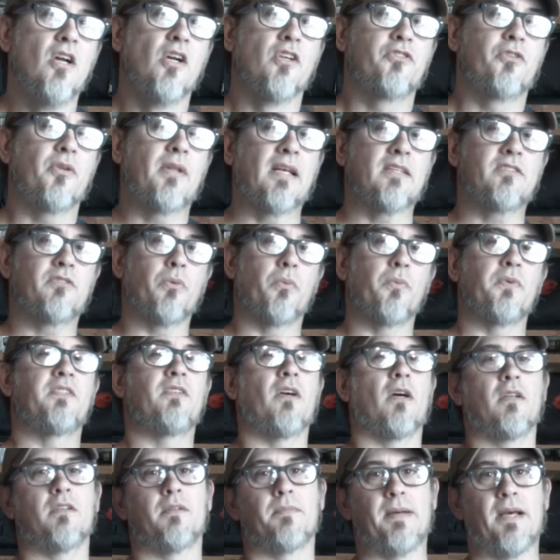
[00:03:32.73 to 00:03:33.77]
So that's what we
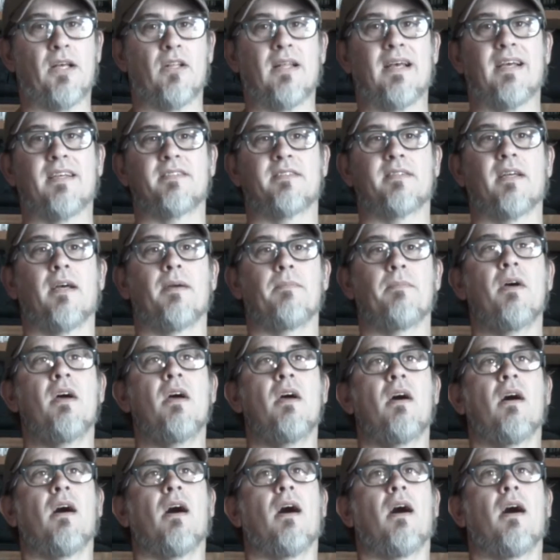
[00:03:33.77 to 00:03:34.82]
talked about last time.
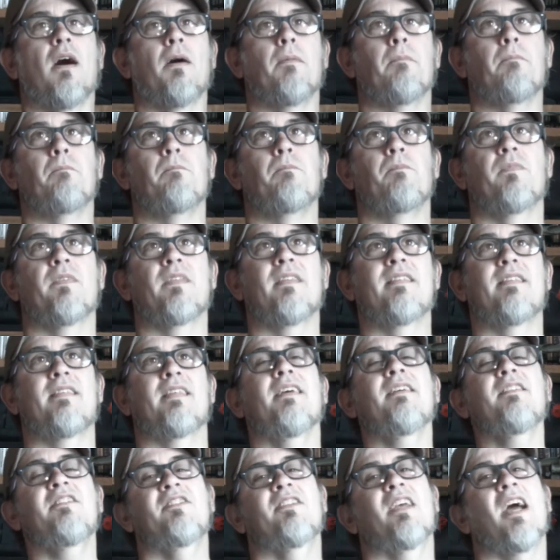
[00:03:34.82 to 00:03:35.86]

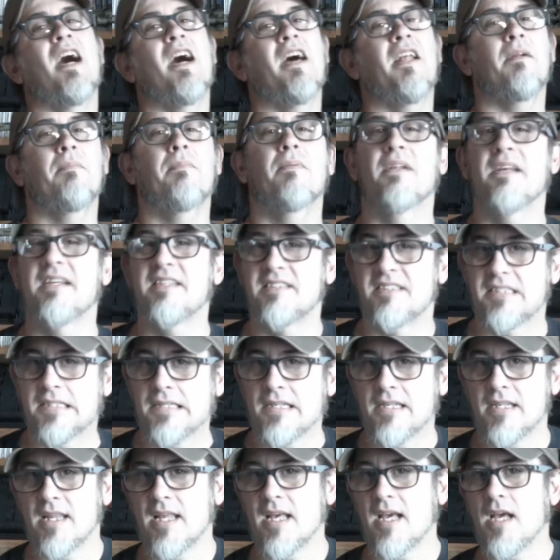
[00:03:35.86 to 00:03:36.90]
This kind of plays
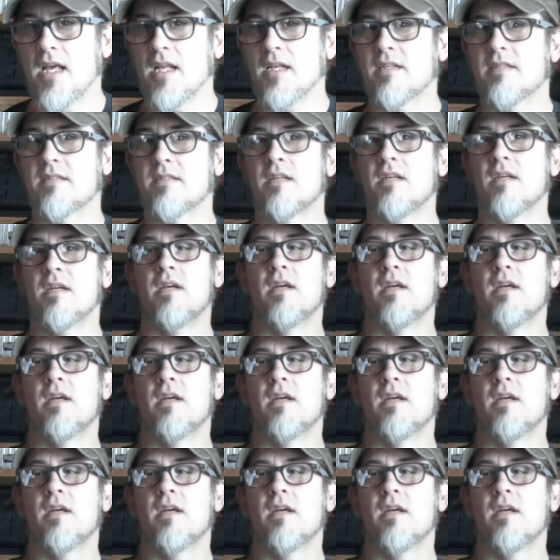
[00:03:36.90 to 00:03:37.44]
into that,